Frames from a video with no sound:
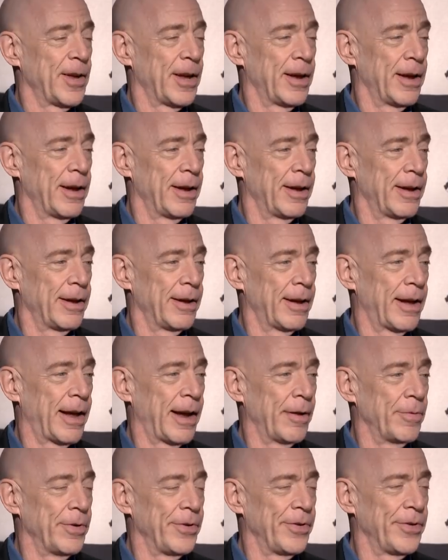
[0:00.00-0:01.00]
uh,
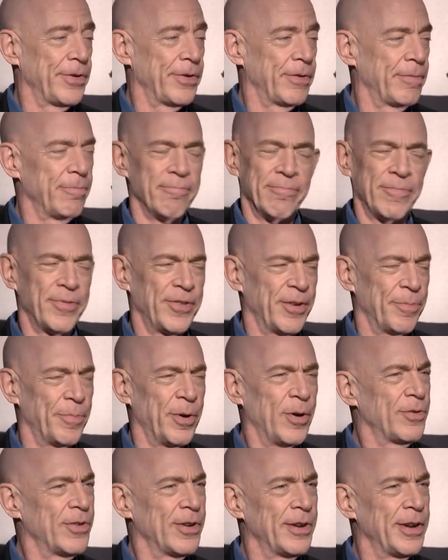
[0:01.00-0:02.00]
I was
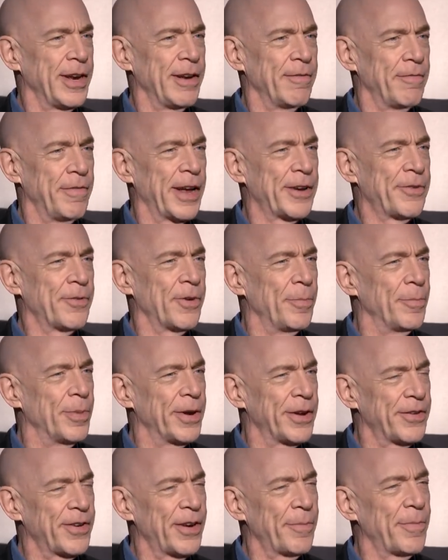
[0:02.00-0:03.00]
supposedly a veteran,
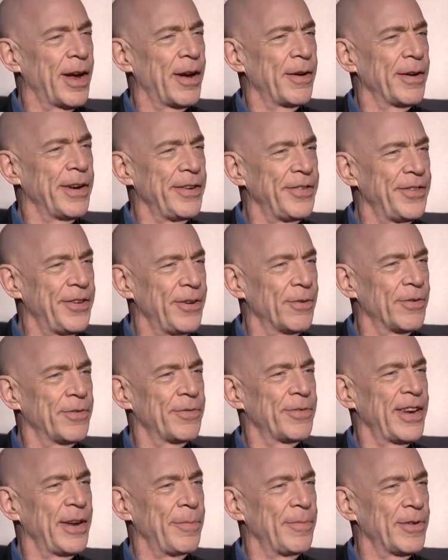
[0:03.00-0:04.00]
but somehow he still
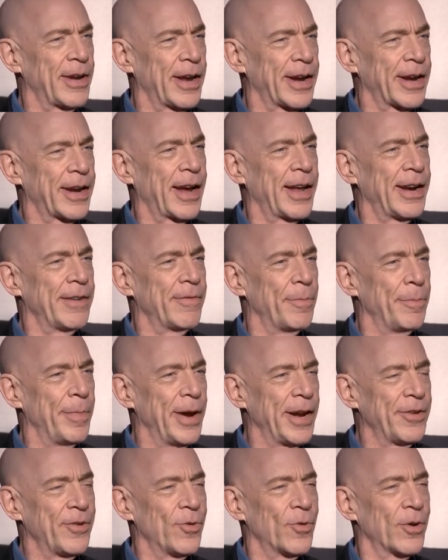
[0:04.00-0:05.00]
seems like kind of a
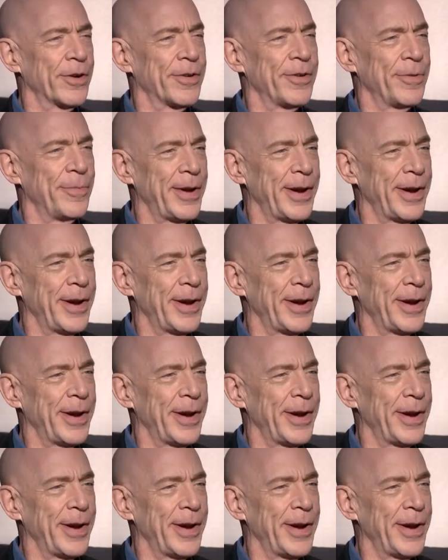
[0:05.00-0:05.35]
mentor to